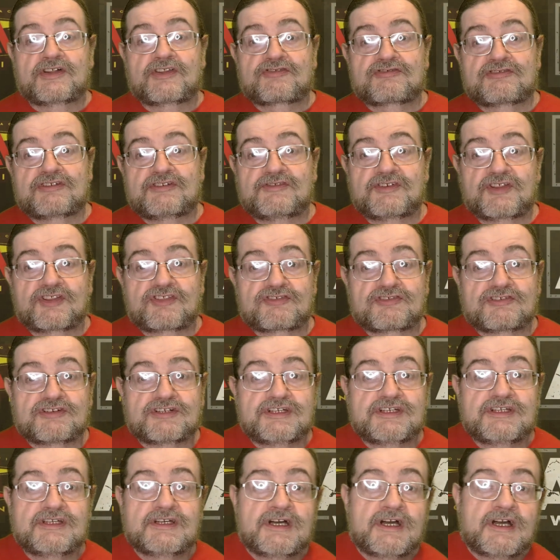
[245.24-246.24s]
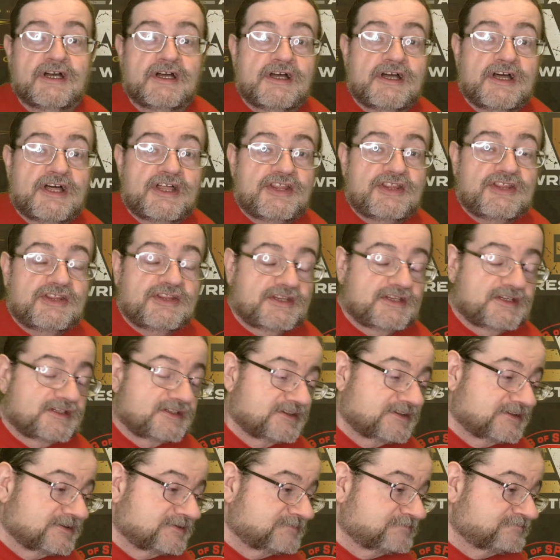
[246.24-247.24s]
three for three.
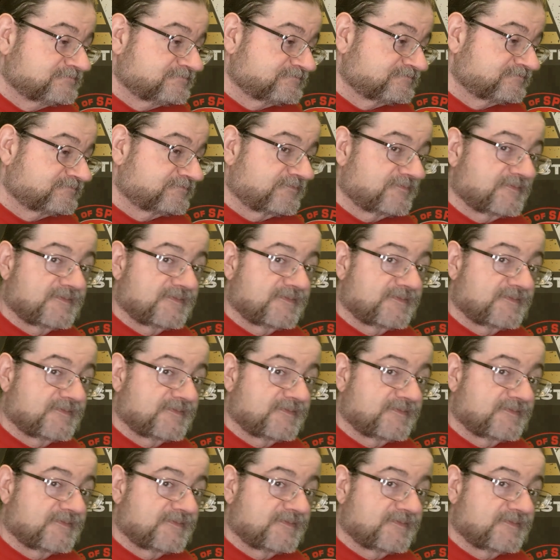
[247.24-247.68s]
Um,